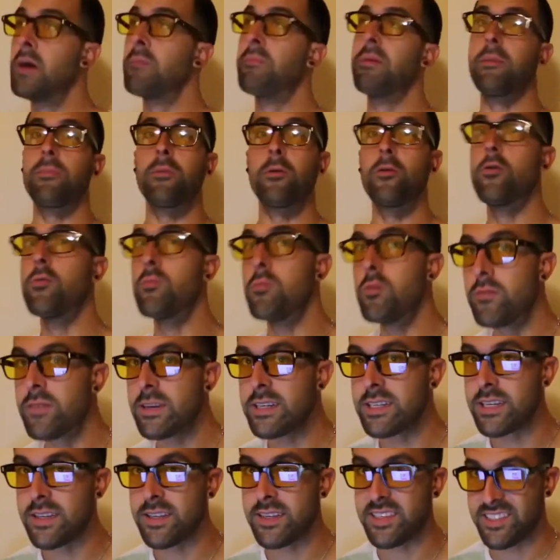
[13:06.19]
People who move
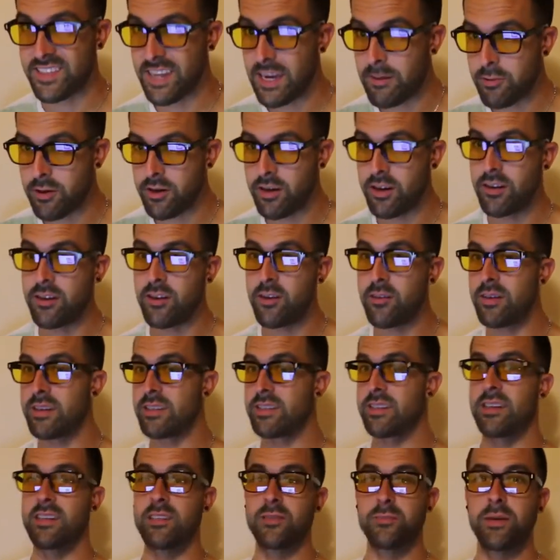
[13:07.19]
into this neighborhood
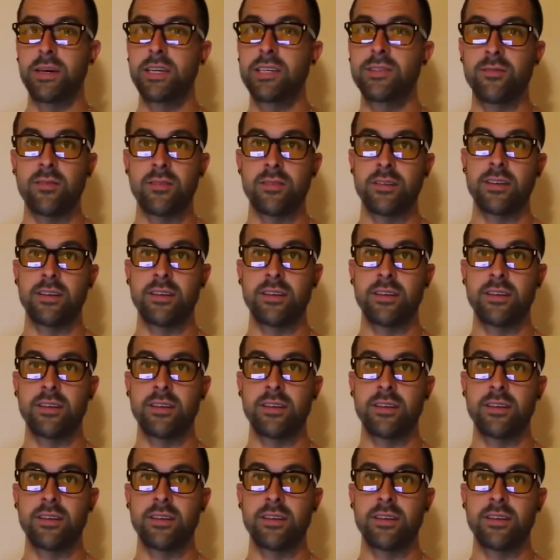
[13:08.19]
notice that it's peaceful,